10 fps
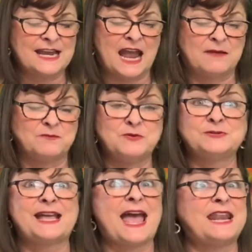and
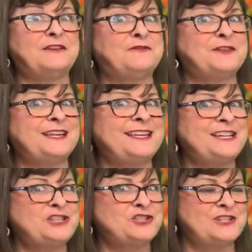Moose headed for the
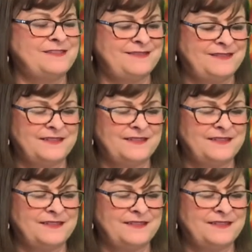kitchen.